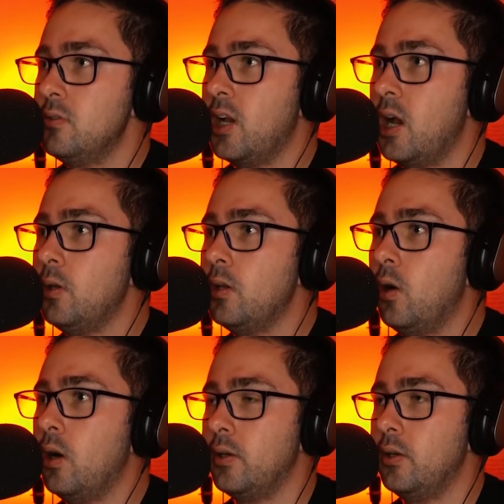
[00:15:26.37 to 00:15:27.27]
They're coming in
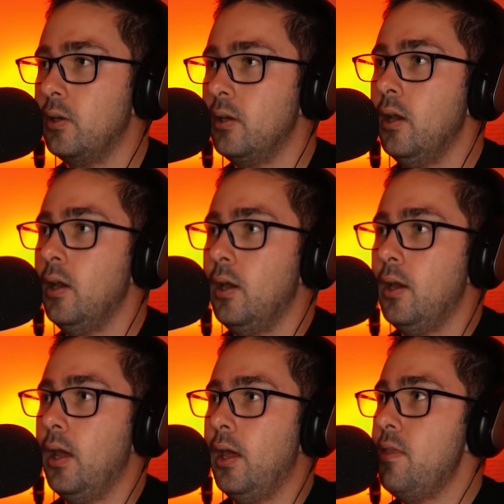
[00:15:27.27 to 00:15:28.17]
quite regularly,
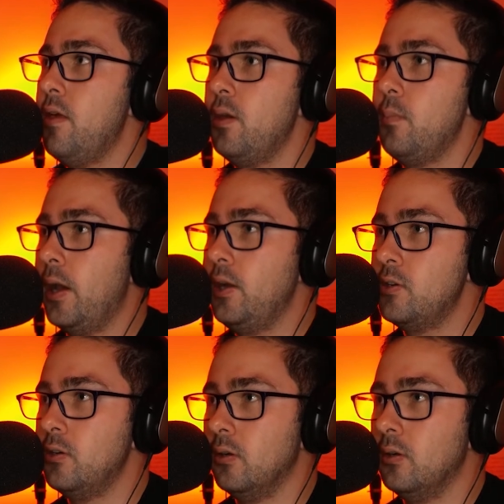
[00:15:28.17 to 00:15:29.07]
and then their
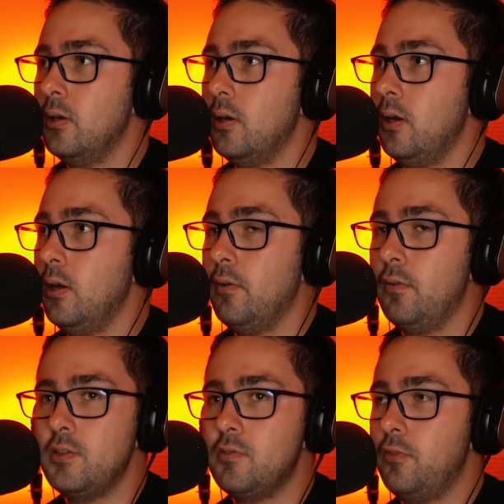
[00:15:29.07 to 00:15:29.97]
Patreon,
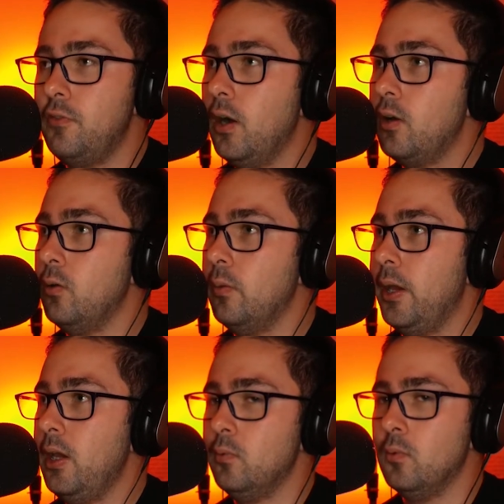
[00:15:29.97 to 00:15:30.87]
there's fuck all
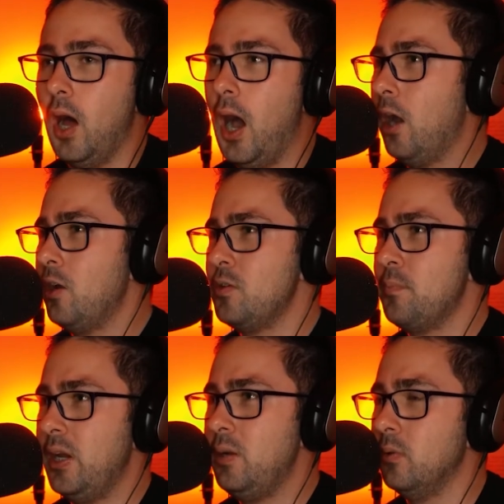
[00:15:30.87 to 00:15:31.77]
people, 100
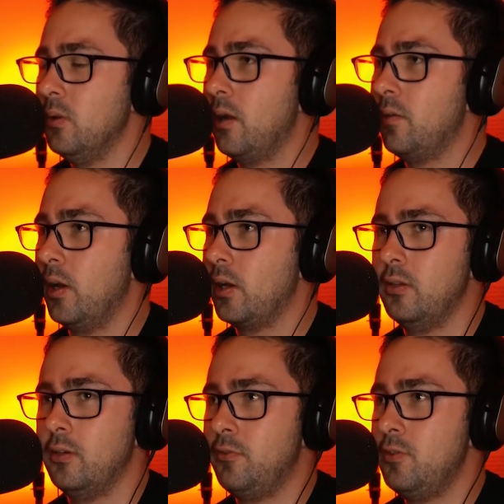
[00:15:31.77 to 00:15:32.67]
people out of like
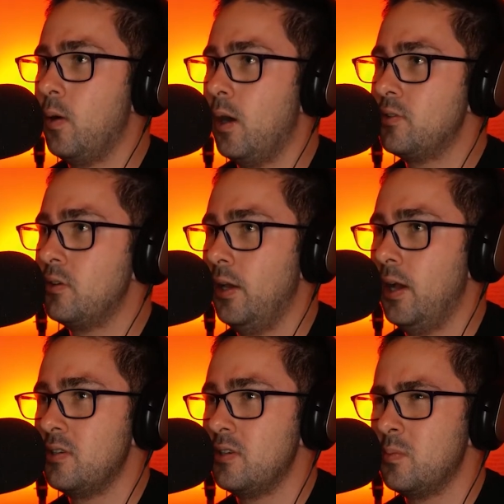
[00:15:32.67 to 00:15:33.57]
the few
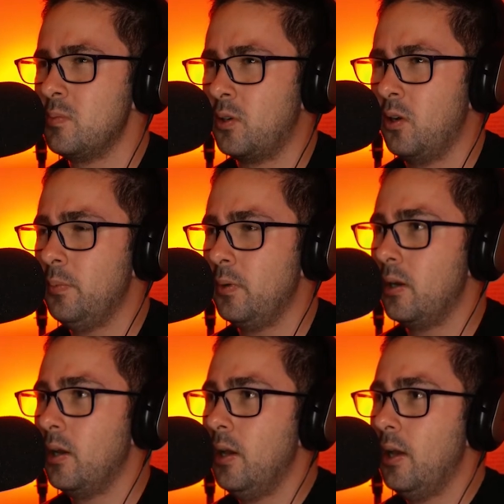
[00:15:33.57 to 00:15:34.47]
100,000 are
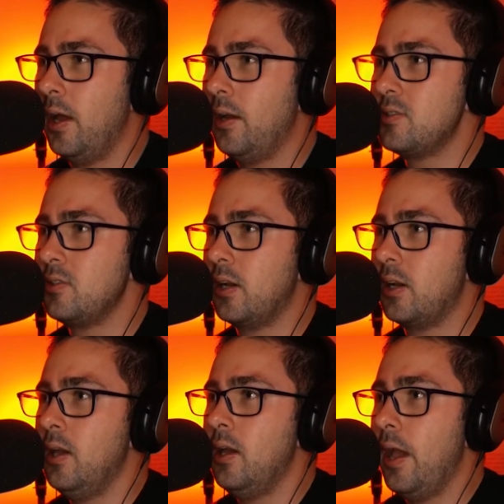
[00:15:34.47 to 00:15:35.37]
subscribing. And it's
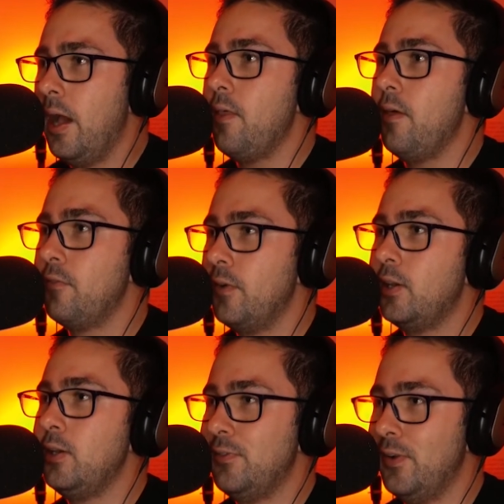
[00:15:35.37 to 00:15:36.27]
like, how the
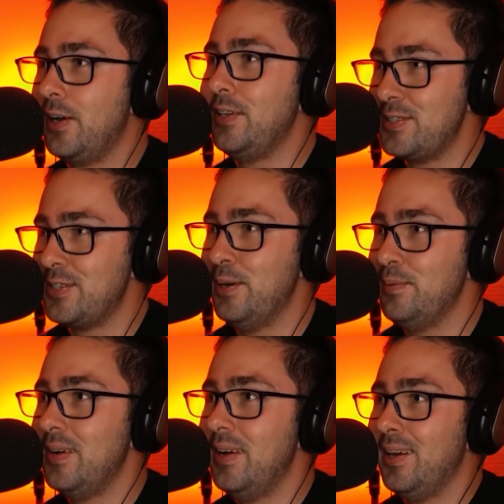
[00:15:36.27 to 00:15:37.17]
fuck are you fucking this
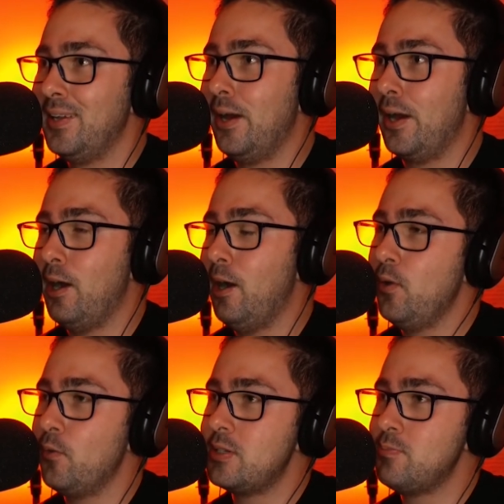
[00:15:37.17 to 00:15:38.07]
up? Like, I'm
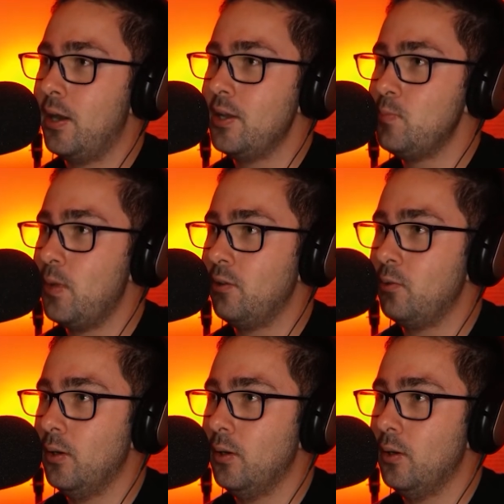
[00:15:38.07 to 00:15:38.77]
not the smartest man in the world.